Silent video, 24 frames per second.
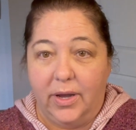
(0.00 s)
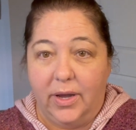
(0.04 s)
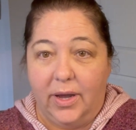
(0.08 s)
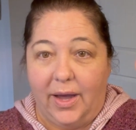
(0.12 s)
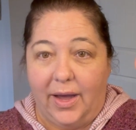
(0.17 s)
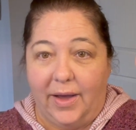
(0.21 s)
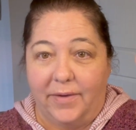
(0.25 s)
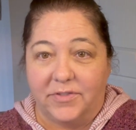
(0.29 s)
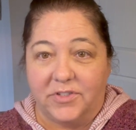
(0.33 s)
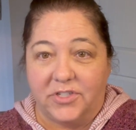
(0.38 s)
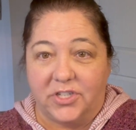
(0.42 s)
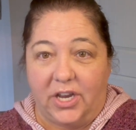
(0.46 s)

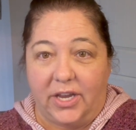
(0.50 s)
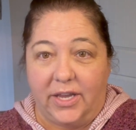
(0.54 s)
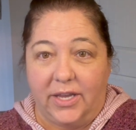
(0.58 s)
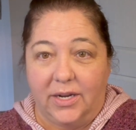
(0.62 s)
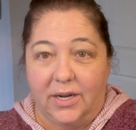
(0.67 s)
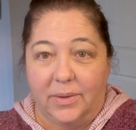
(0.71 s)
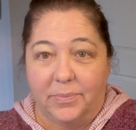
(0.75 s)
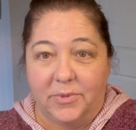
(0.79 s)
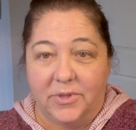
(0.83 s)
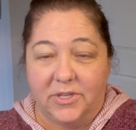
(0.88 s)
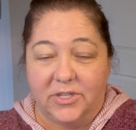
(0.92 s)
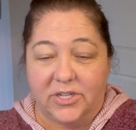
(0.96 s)
I've shaken
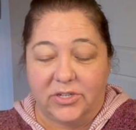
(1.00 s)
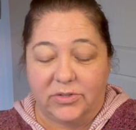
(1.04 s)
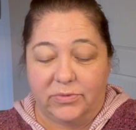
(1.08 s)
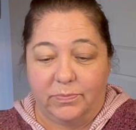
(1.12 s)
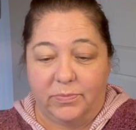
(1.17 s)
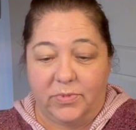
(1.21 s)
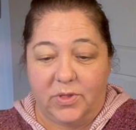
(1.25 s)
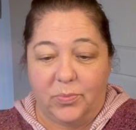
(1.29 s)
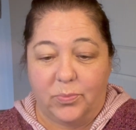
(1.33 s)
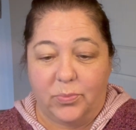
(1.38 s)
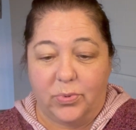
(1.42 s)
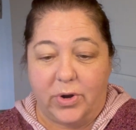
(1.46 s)
up
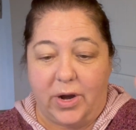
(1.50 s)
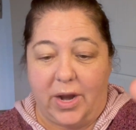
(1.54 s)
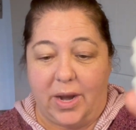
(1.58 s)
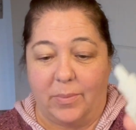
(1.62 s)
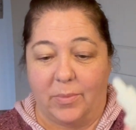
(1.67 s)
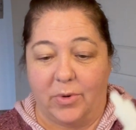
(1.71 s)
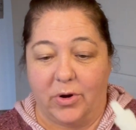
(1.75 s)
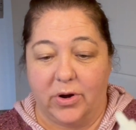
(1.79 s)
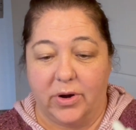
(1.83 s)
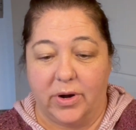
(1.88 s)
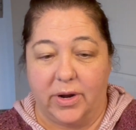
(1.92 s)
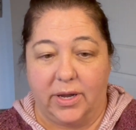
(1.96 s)
the
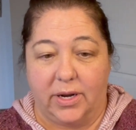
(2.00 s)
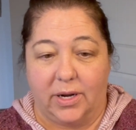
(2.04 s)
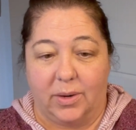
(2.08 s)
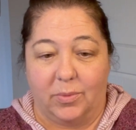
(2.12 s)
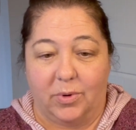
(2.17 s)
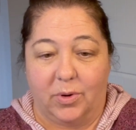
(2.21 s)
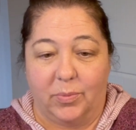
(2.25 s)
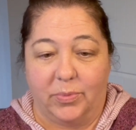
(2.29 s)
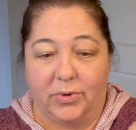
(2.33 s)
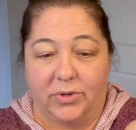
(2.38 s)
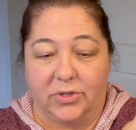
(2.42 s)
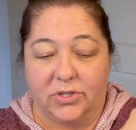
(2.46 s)
primer, and I'm
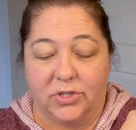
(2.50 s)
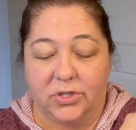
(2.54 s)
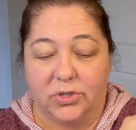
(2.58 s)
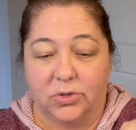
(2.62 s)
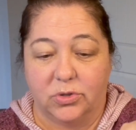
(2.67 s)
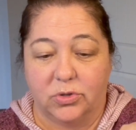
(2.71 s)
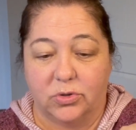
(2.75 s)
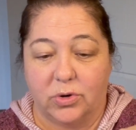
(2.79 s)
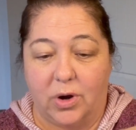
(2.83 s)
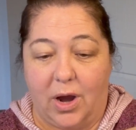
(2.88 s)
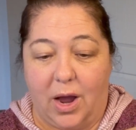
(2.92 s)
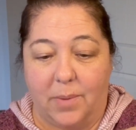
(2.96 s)
going to put 2
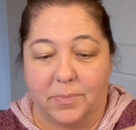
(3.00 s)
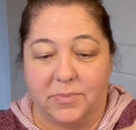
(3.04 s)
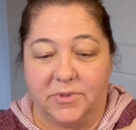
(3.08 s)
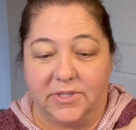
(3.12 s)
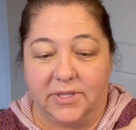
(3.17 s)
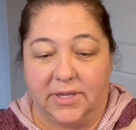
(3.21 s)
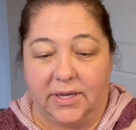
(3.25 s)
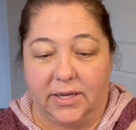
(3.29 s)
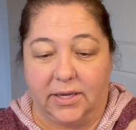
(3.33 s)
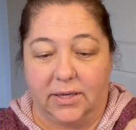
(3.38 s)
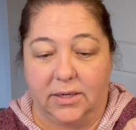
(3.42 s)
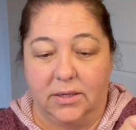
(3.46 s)
drops
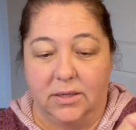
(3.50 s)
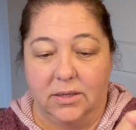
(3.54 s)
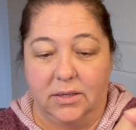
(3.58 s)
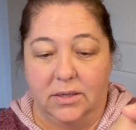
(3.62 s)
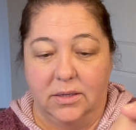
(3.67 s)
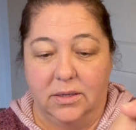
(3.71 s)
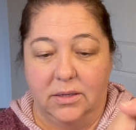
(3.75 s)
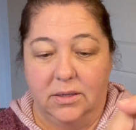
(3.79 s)
in.